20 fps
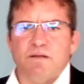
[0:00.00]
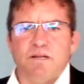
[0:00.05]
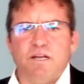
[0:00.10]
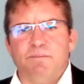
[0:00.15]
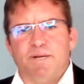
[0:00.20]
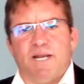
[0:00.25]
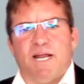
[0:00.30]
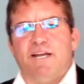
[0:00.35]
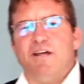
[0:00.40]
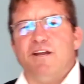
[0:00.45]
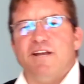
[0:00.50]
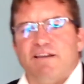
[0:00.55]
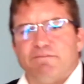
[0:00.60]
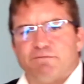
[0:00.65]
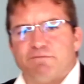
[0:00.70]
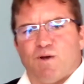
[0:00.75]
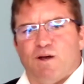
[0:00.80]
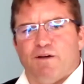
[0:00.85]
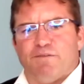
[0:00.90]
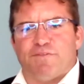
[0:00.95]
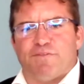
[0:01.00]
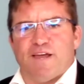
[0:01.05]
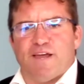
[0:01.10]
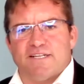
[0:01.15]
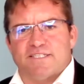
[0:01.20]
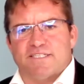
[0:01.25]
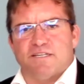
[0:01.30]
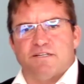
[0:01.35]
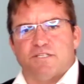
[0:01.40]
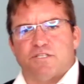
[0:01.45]
no, but I don't have
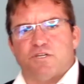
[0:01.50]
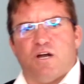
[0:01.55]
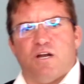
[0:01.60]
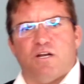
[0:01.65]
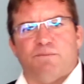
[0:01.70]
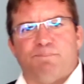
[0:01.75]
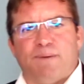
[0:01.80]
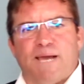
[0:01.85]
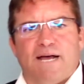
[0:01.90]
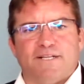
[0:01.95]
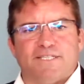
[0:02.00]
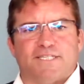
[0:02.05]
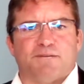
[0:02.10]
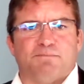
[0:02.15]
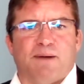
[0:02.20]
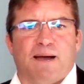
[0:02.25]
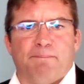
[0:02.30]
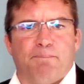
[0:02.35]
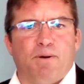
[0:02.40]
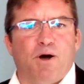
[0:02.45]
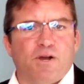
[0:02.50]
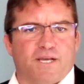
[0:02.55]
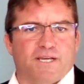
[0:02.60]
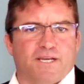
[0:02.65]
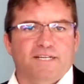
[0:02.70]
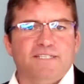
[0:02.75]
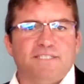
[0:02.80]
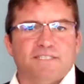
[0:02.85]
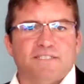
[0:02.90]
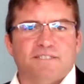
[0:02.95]
£12,000 in my
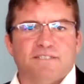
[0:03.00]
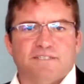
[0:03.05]
pocket.